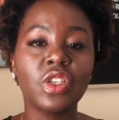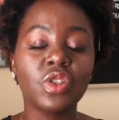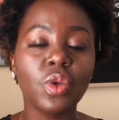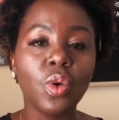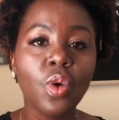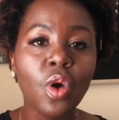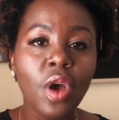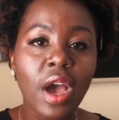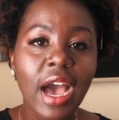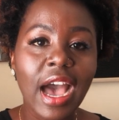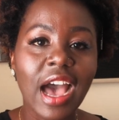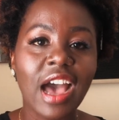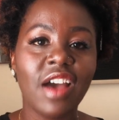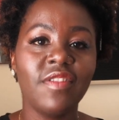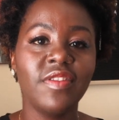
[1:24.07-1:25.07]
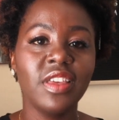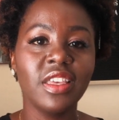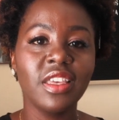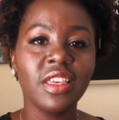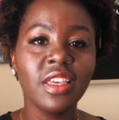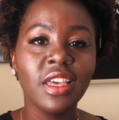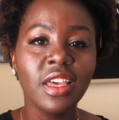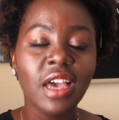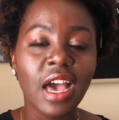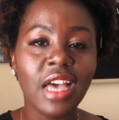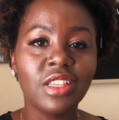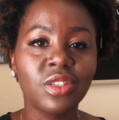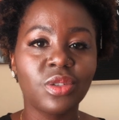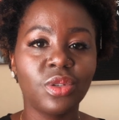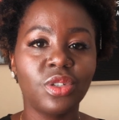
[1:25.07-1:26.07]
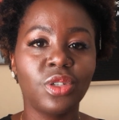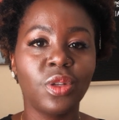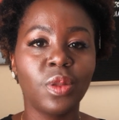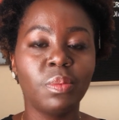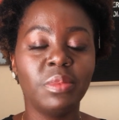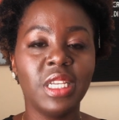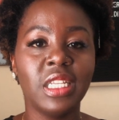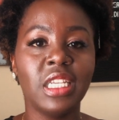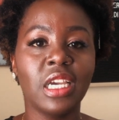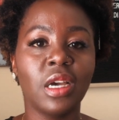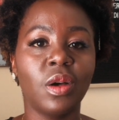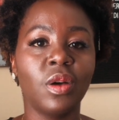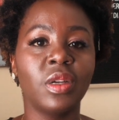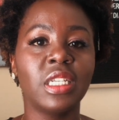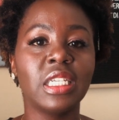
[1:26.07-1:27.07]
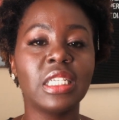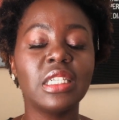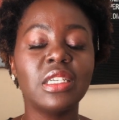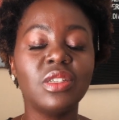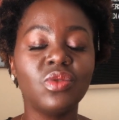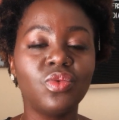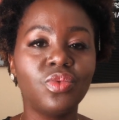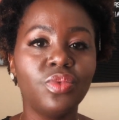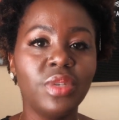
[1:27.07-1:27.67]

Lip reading: So having a social media audit is